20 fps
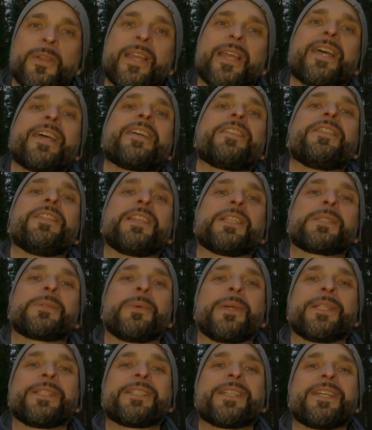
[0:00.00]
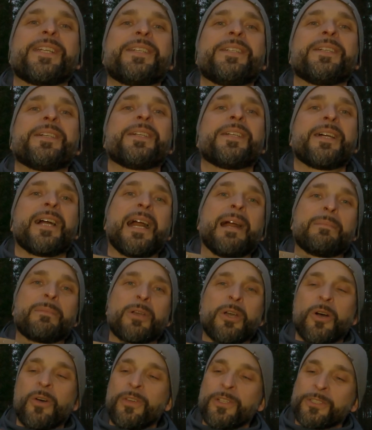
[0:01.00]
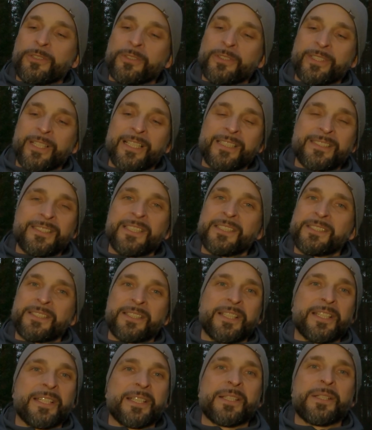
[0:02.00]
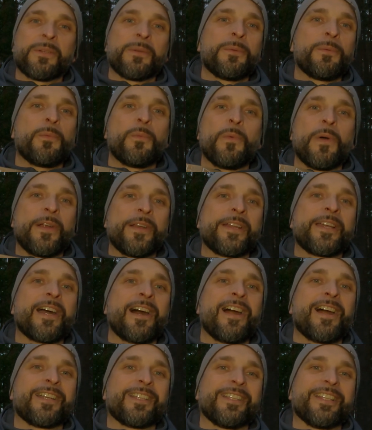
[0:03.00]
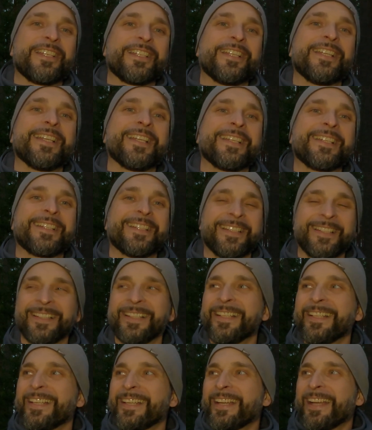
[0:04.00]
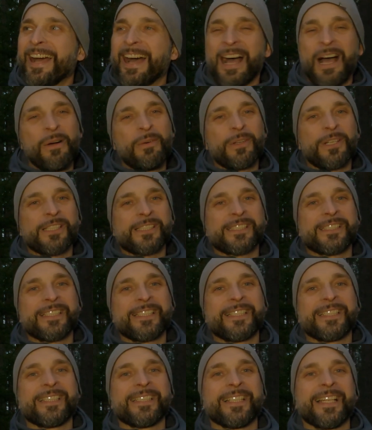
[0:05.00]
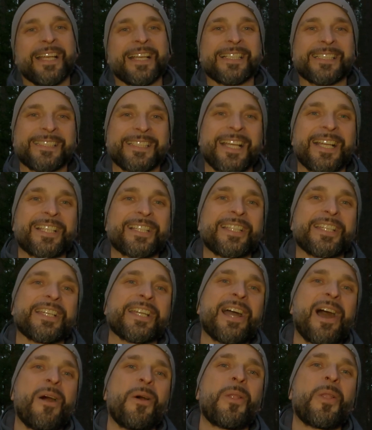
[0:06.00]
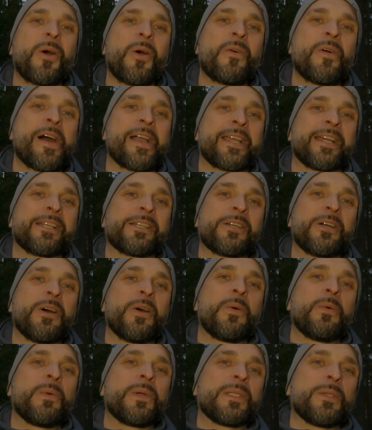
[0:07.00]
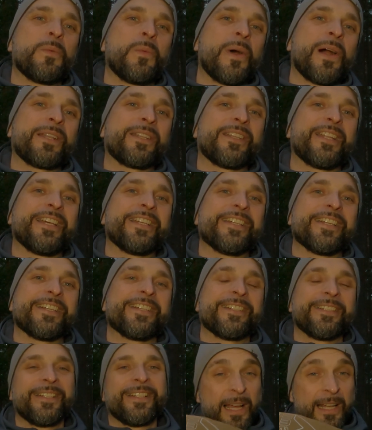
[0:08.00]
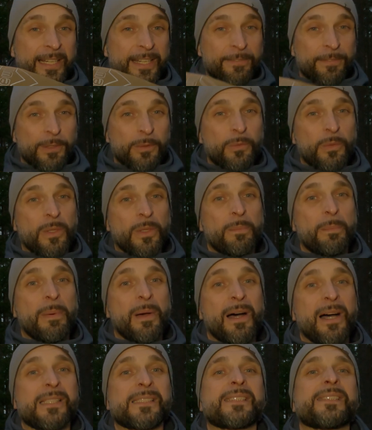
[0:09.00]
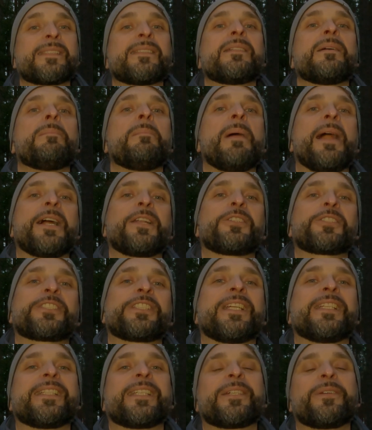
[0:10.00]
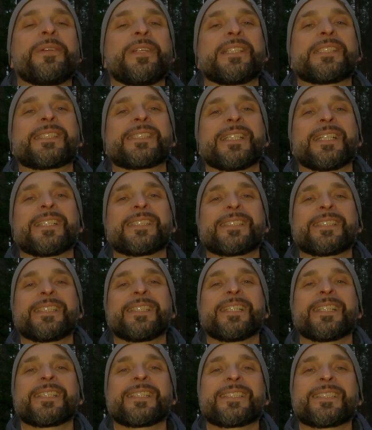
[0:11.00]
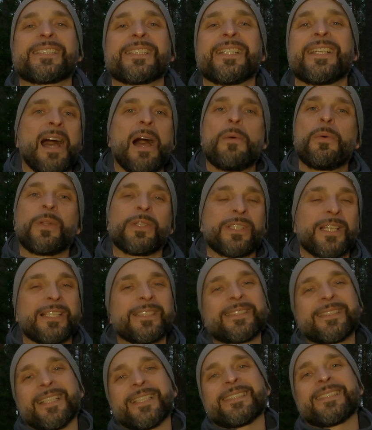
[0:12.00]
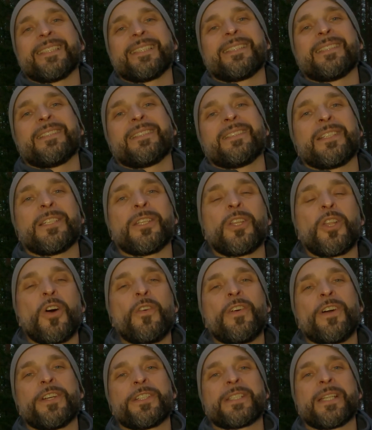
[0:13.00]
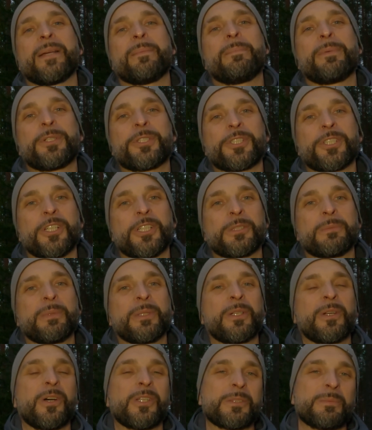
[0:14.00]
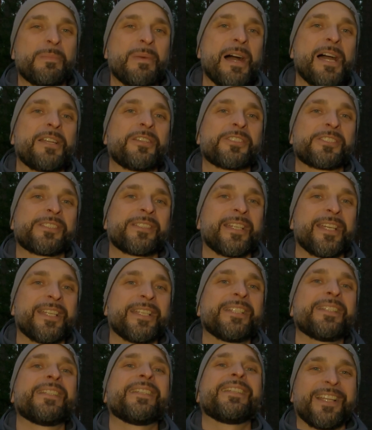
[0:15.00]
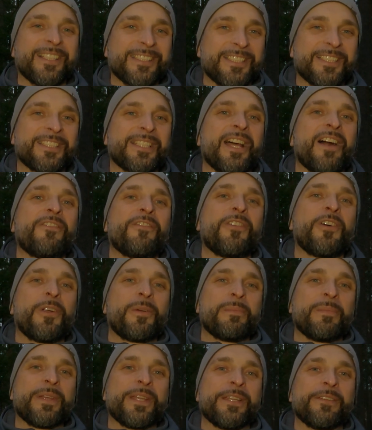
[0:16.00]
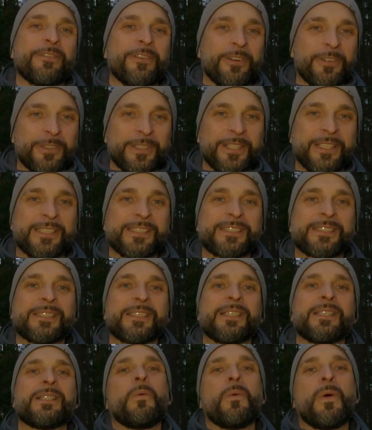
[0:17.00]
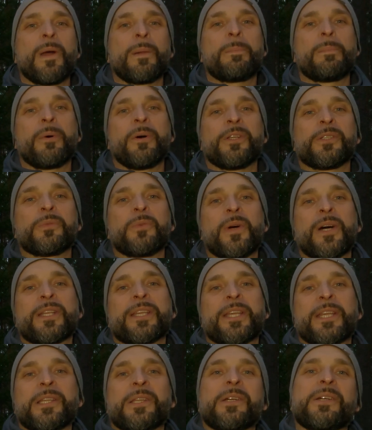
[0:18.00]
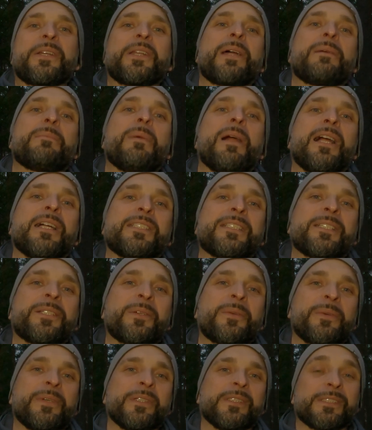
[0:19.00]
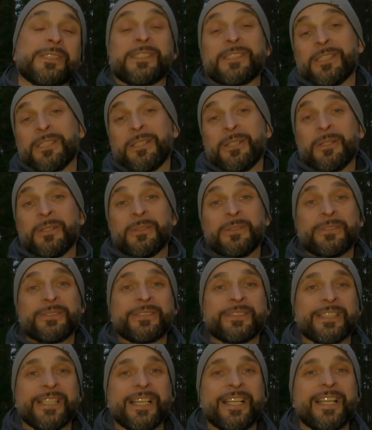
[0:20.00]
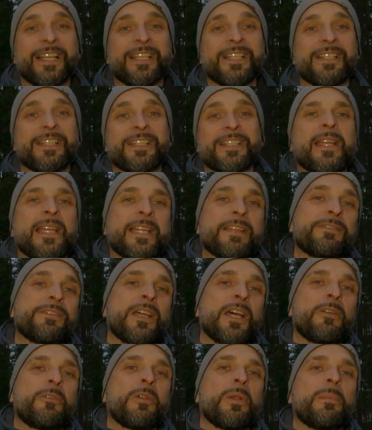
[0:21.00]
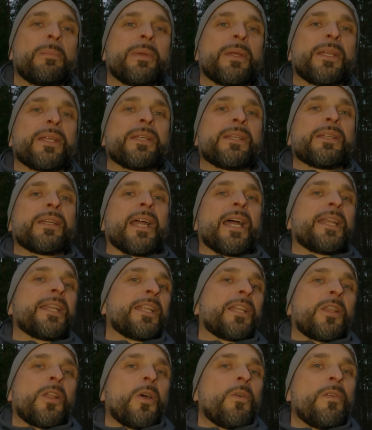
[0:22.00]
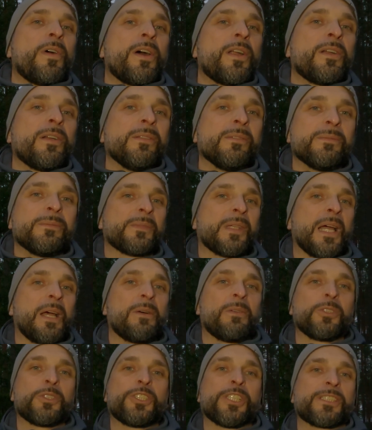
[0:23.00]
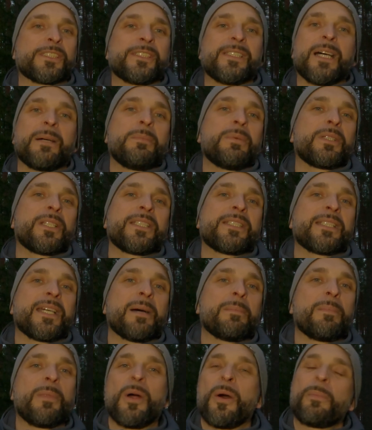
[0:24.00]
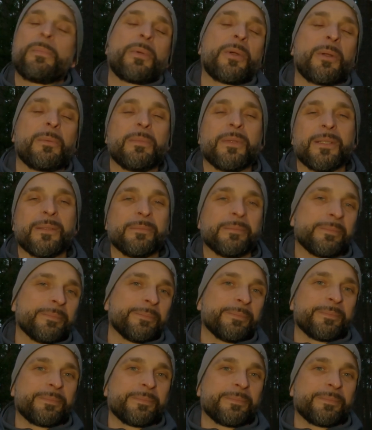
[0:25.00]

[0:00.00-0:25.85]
yeah, in this winter I'm going to test this thing very hardly. I want to see exactly how low I can go with one layer. And if it will pass -10 degrees Celsius, I will not test it in lower temperatures because -10 is enough for me for this 1.1 kilogram underquilt. So yeah, if there will be any lower, I will just double it up, no problem.